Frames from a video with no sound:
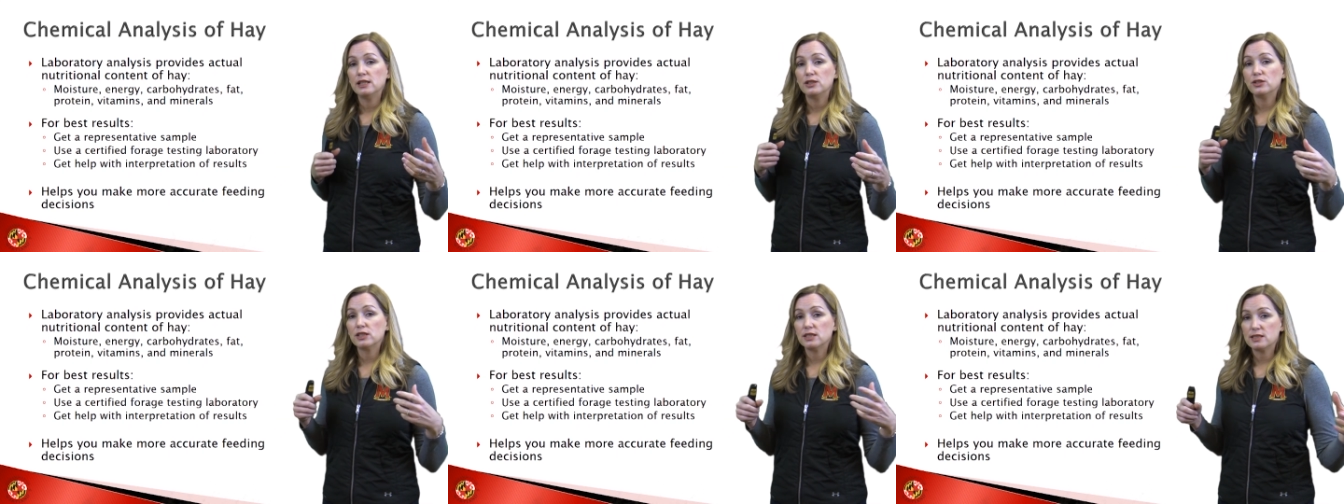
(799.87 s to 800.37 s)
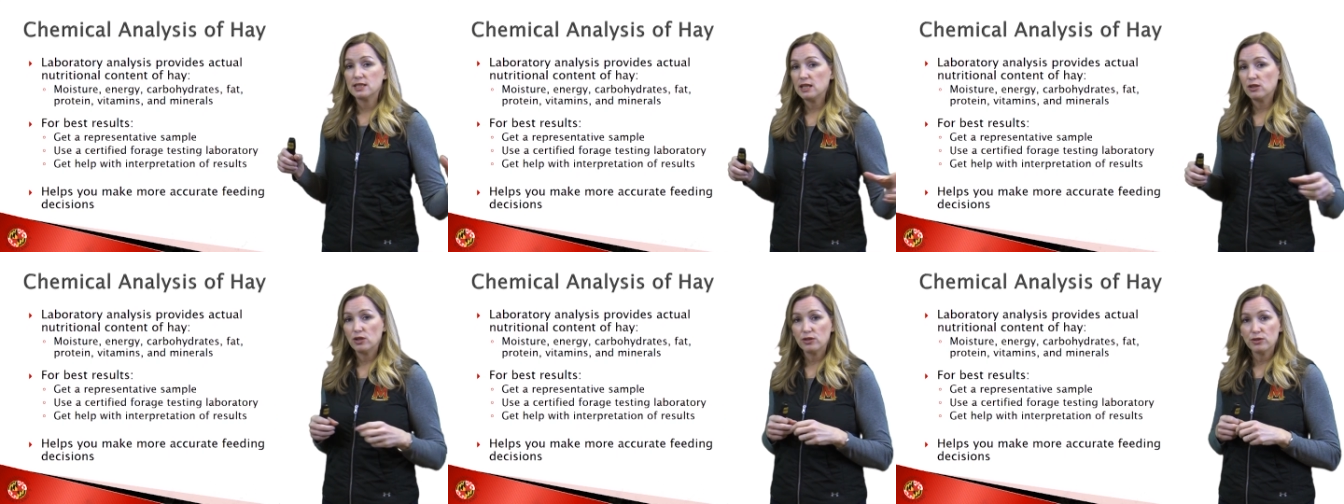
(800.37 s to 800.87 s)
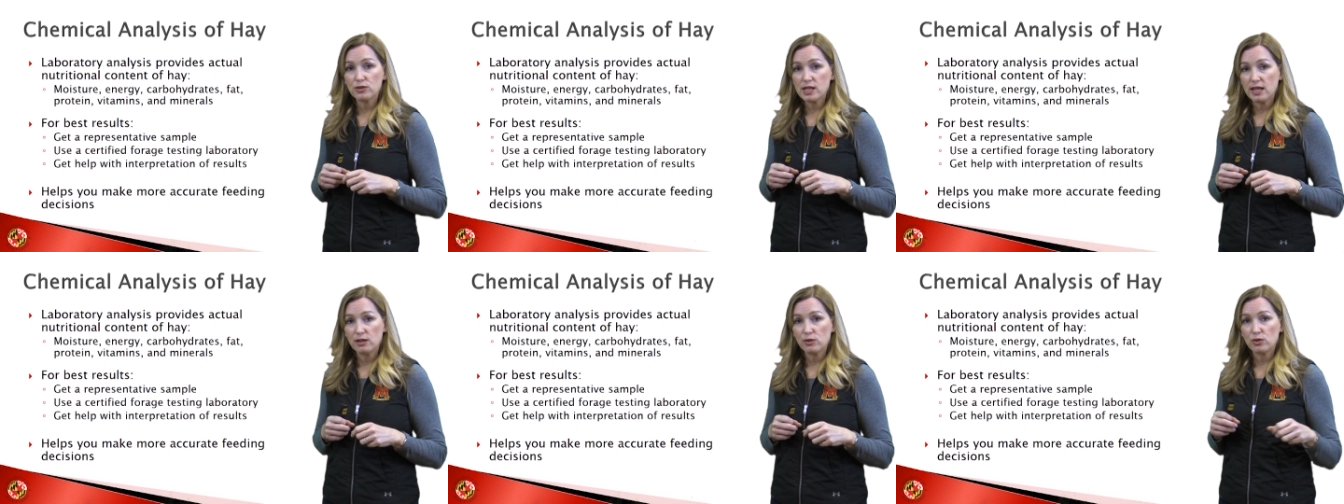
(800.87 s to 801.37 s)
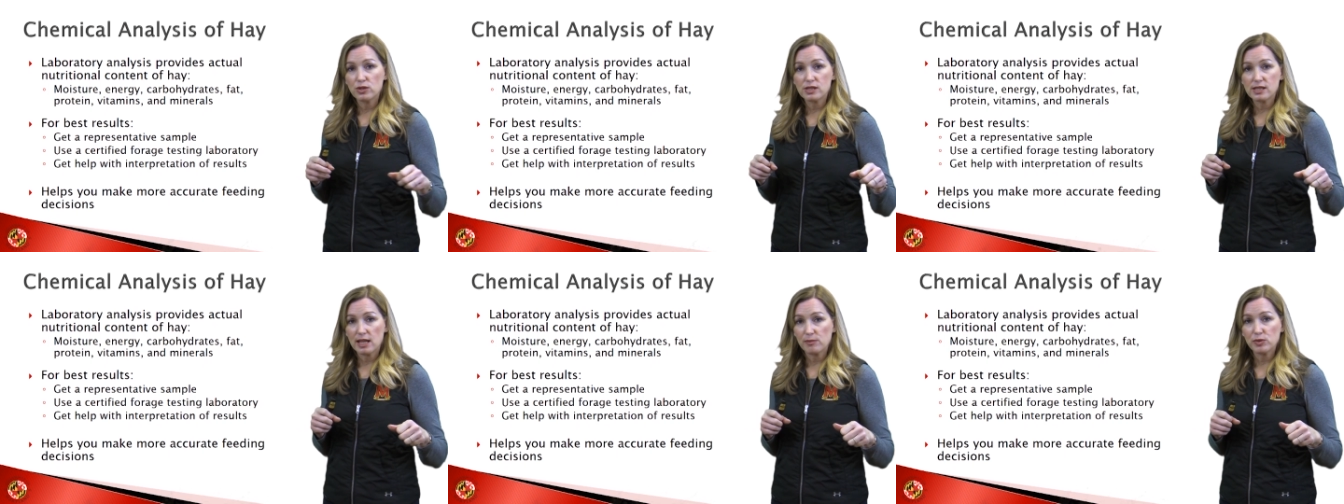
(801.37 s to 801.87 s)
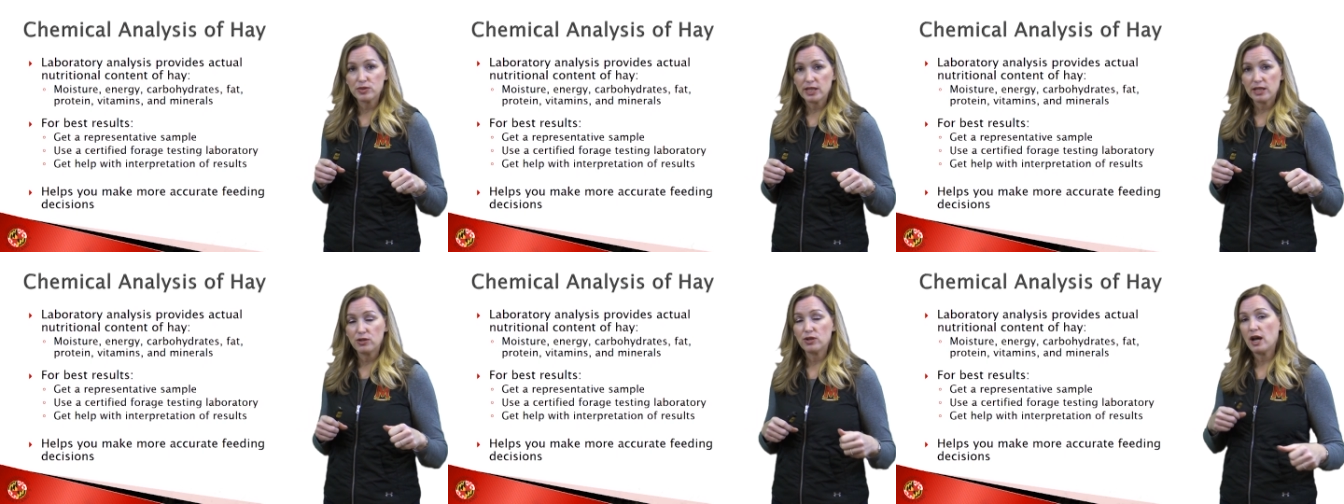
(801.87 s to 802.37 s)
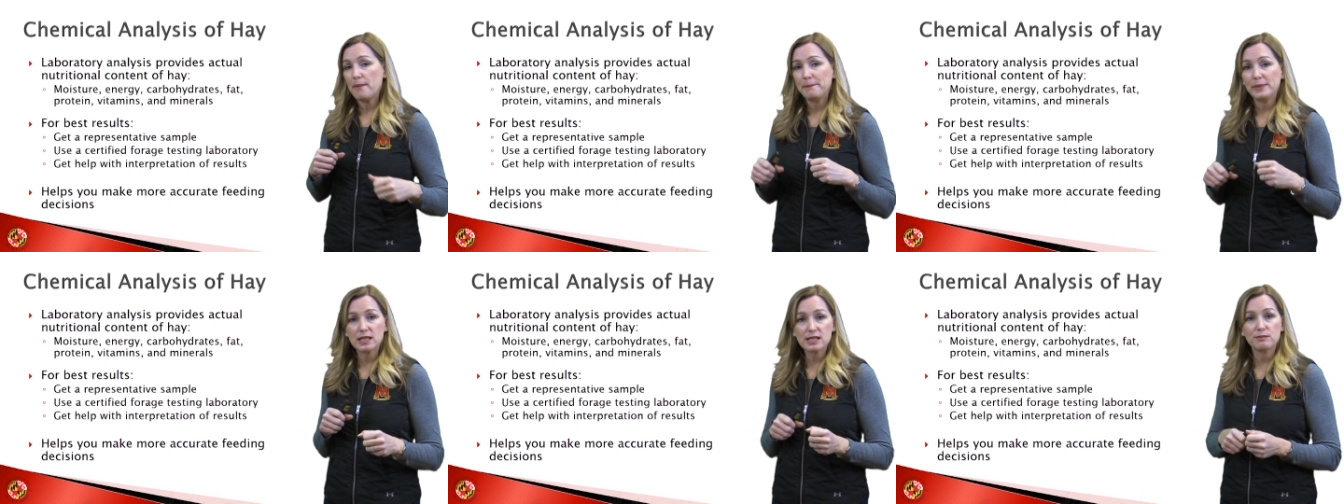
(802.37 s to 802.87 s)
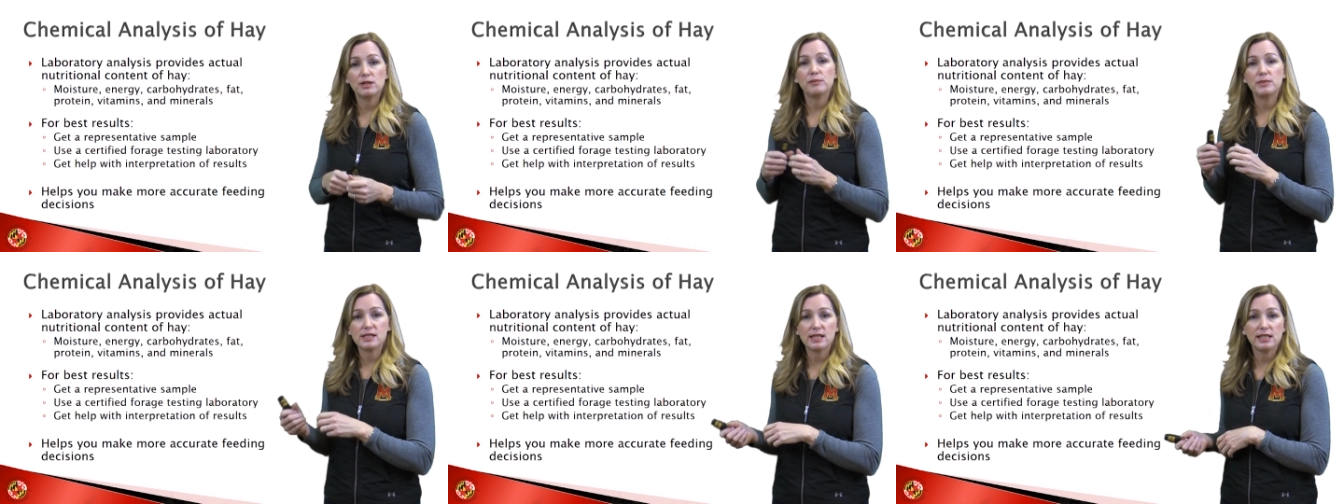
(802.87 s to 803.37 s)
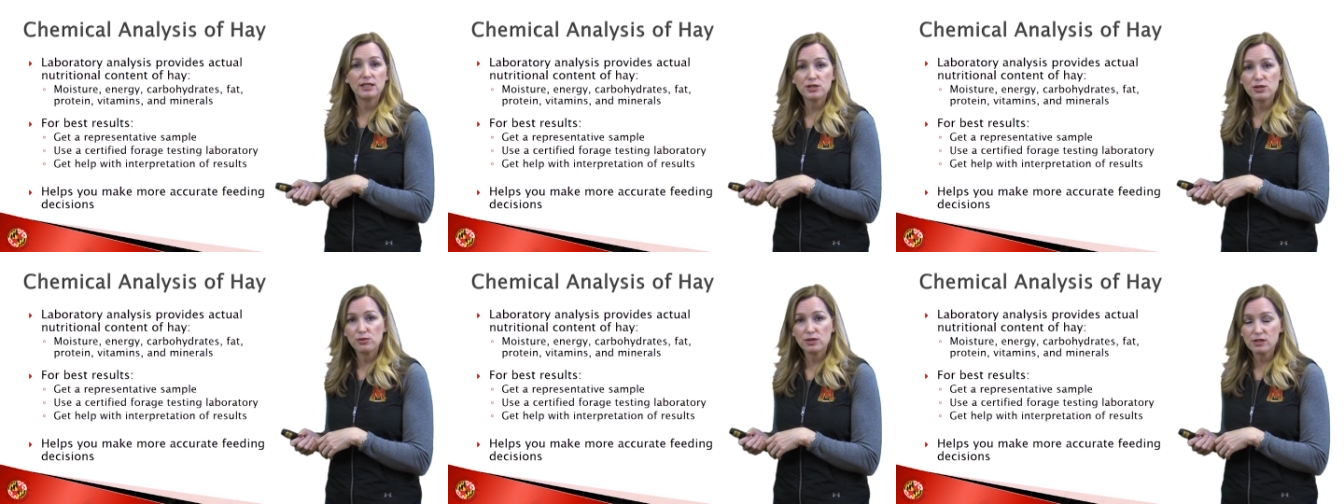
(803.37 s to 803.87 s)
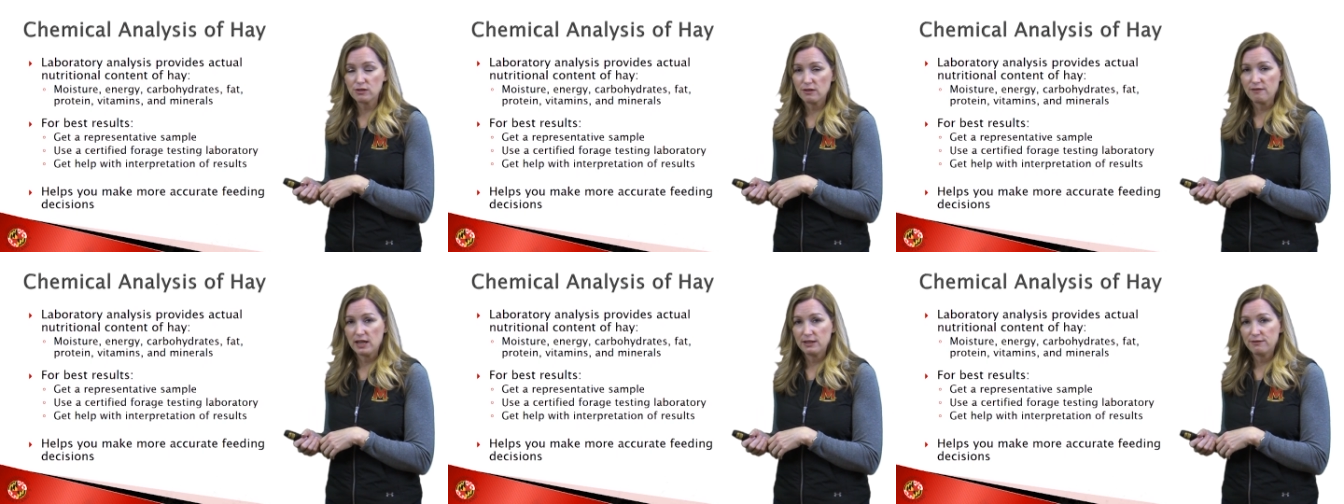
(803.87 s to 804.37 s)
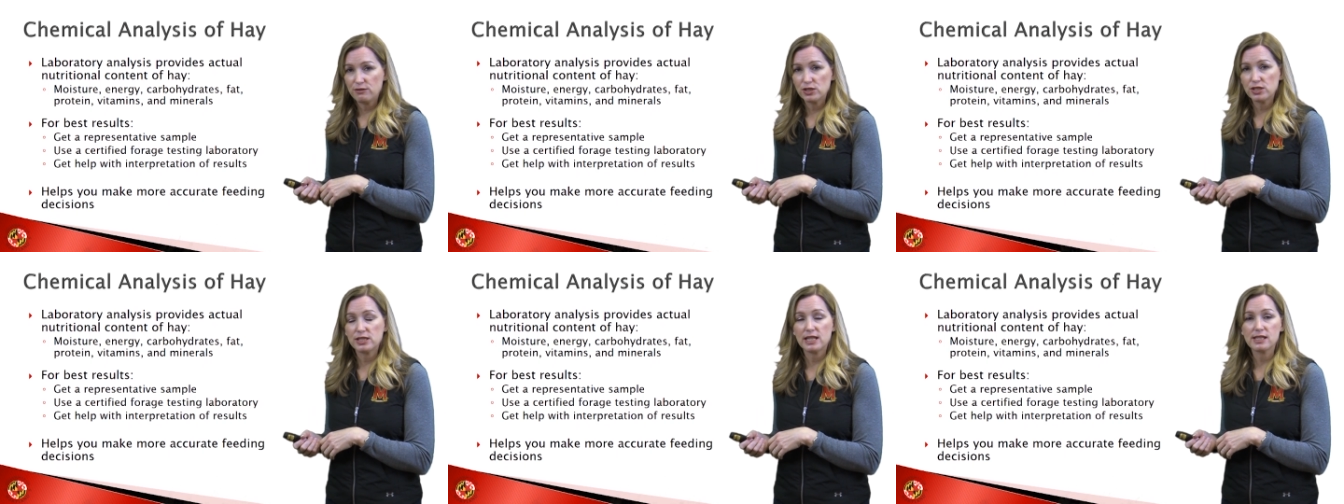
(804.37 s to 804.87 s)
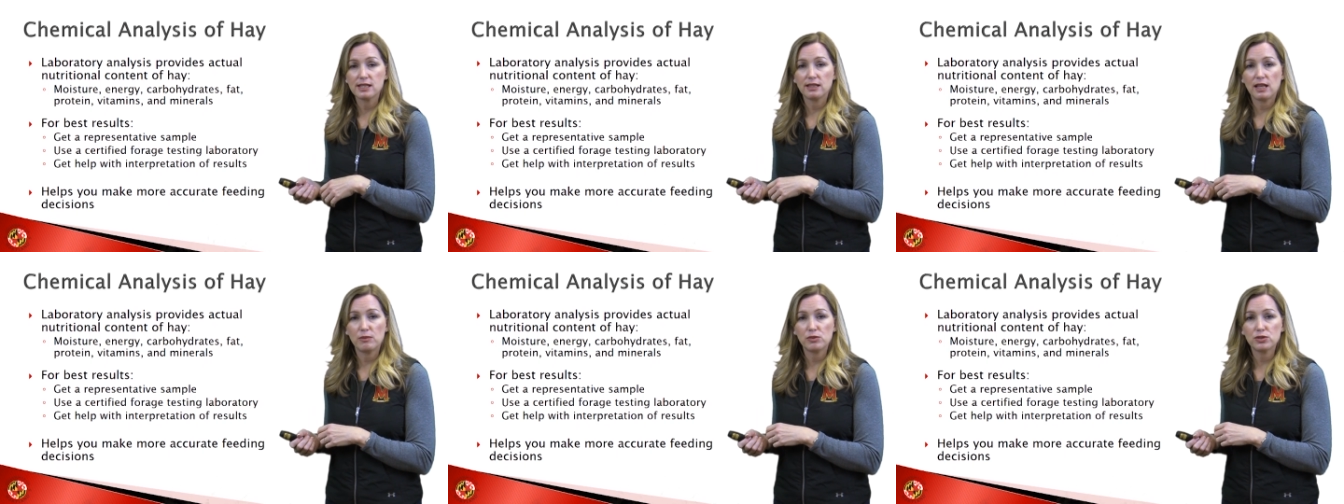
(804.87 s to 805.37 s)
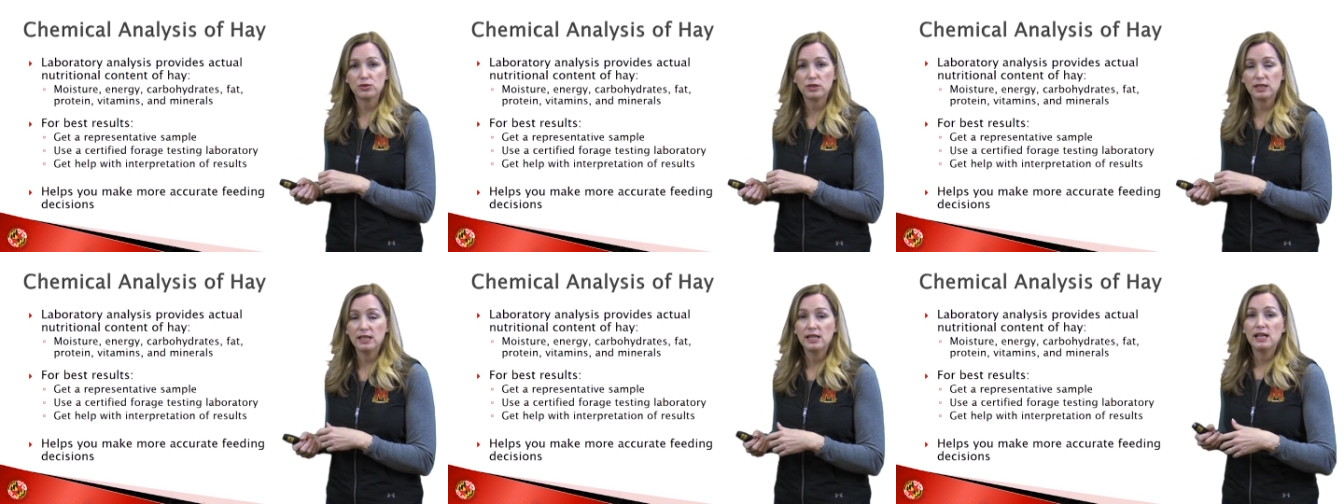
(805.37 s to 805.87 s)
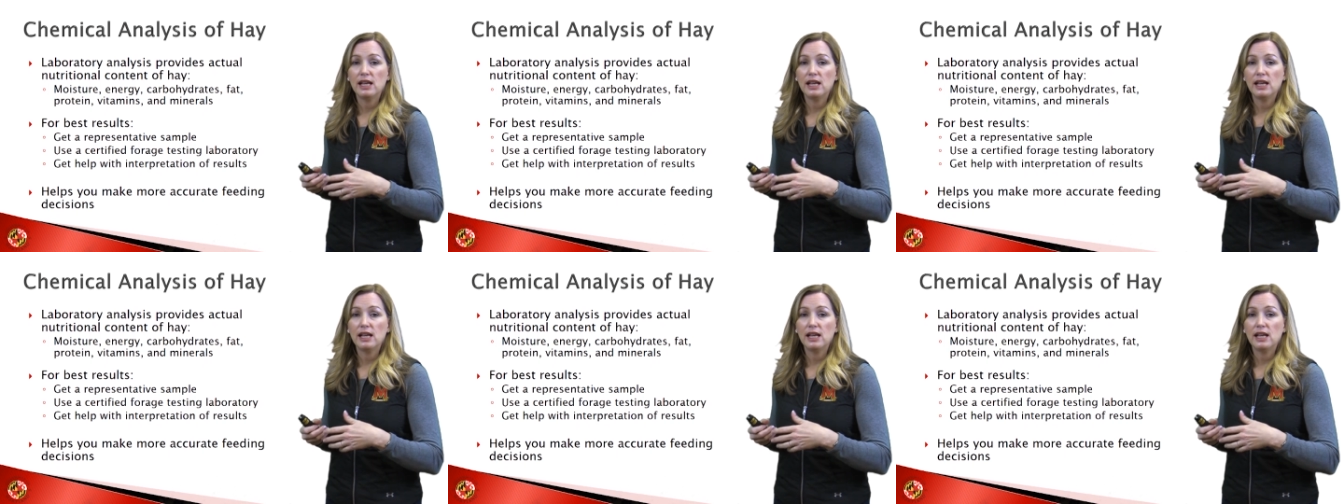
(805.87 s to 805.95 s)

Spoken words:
You're going to take all those hay cores samples that you got, mix them up, and send it to a certified forage testing laboratory.